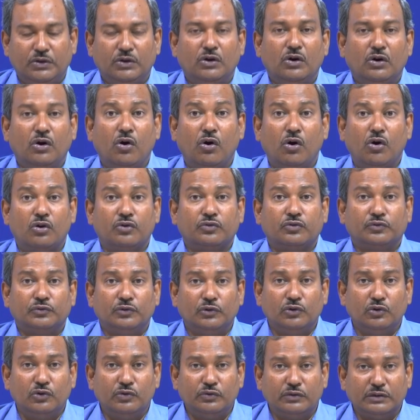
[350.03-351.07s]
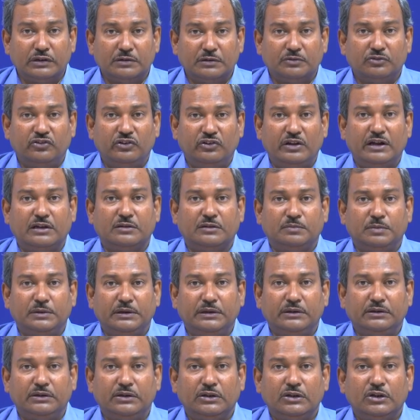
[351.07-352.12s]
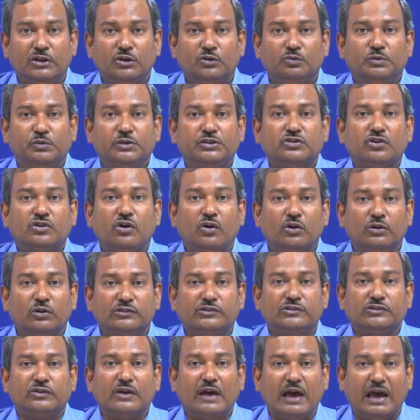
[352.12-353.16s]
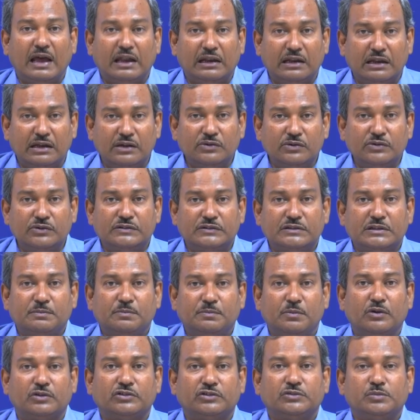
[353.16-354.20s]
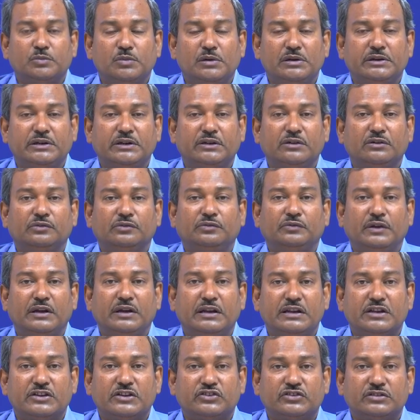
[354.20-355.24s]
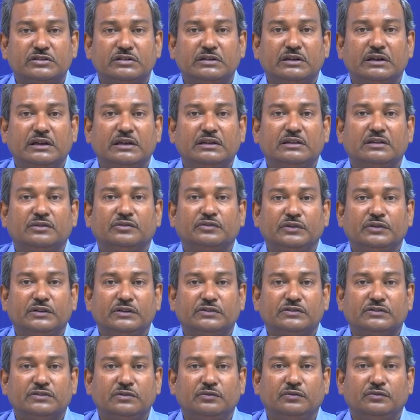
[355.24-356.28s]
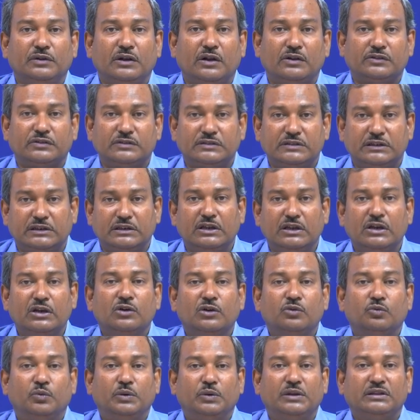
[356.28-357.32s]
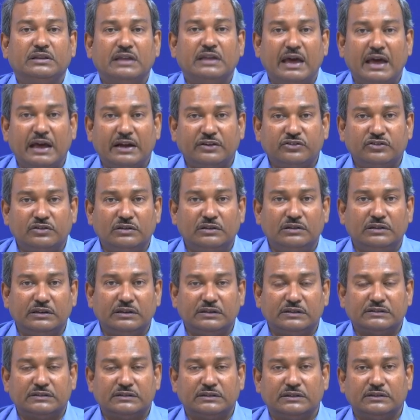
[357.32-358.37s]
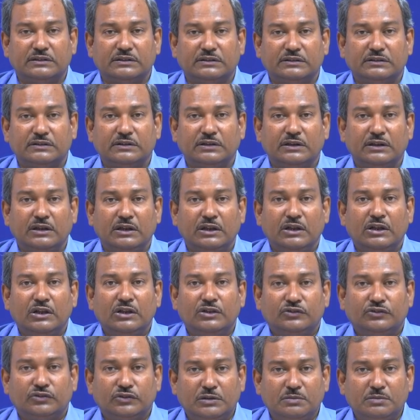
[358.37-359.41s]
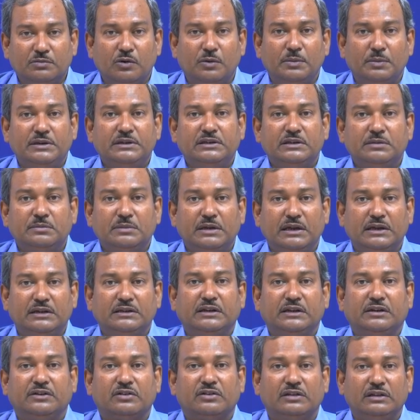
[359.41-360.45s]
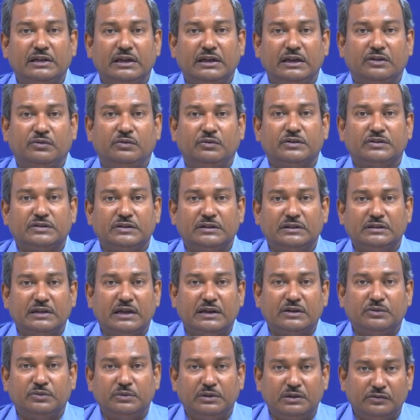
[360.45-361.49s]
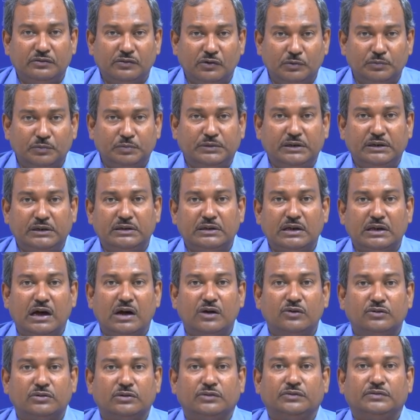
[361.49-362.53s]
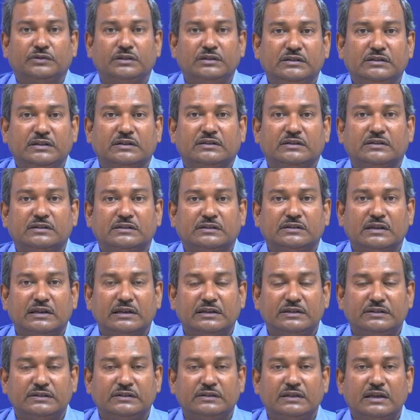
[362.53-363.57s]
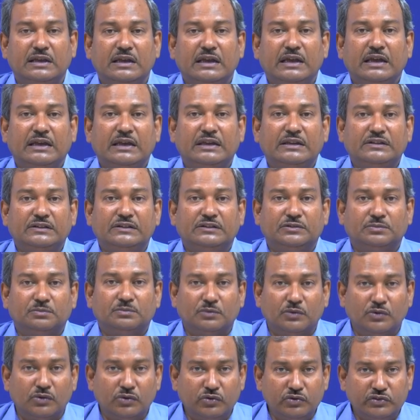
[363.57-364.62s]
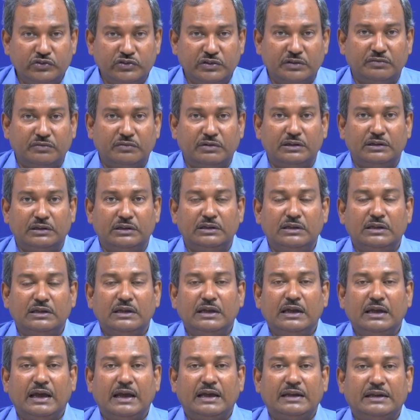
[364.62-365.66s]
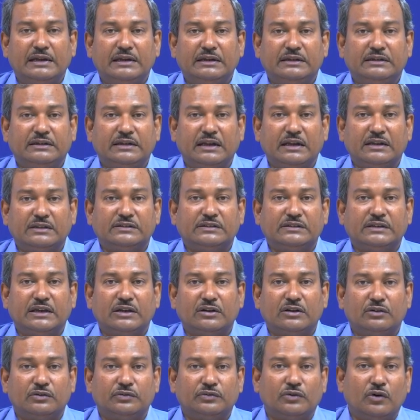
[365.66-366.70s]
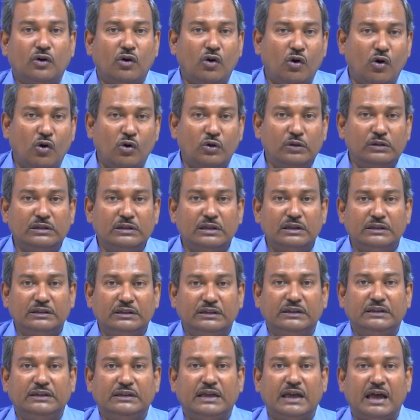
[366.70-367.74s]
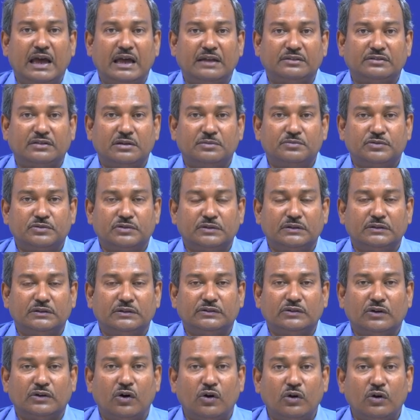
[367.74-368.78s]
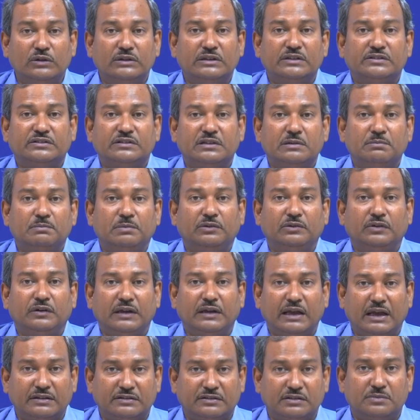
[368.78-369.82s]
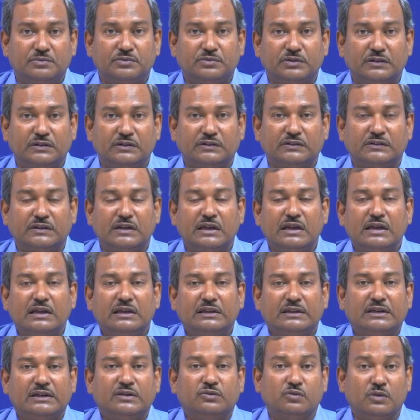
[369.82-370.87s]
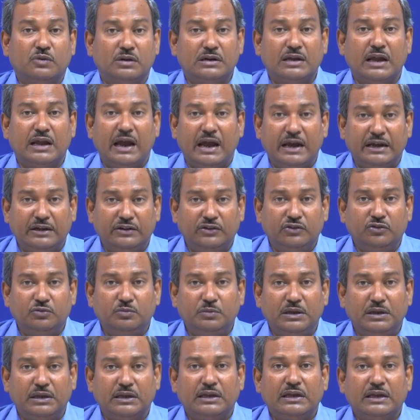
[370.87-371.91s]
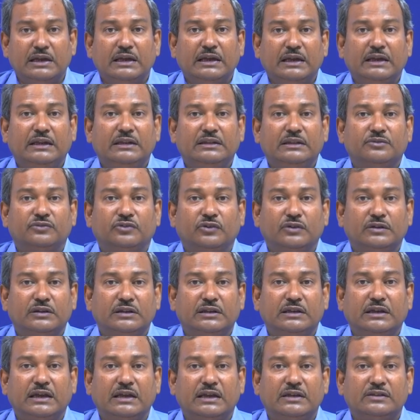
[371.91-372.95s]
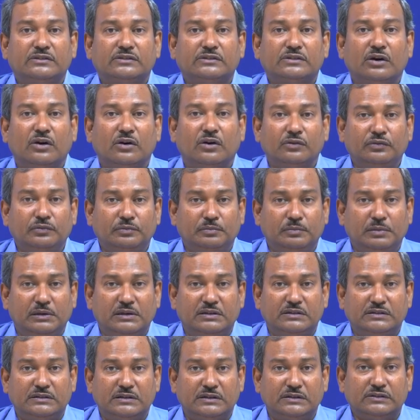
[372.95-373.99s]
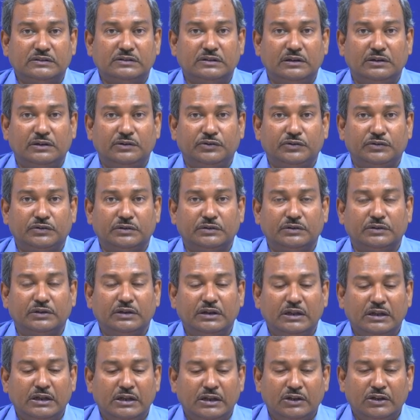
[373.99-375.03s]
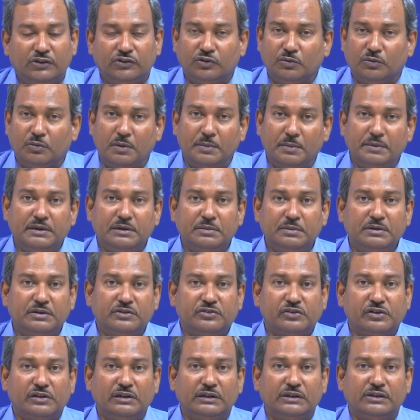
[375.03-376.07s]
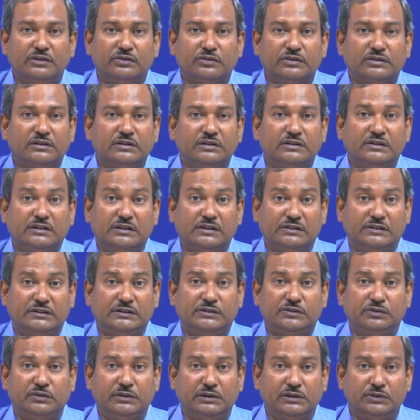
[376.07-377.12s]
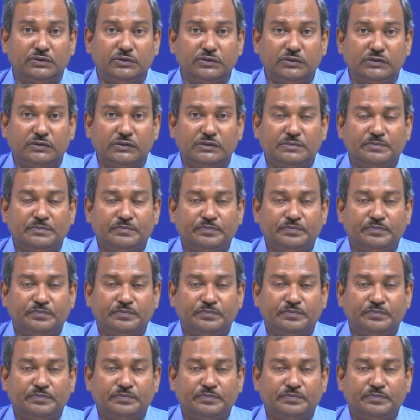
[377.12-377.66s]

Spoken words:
or flow over a flat plate, which also allows the possibility of variation in the free stream velocity with the actual distance. So, the momentum integral equation that we have obtained out of exercise is more general, and it takes care of all the assumptions, all the simplifying assumptions that one had to make for the case of Blasius solution. So, momentum integral equation is easy to use.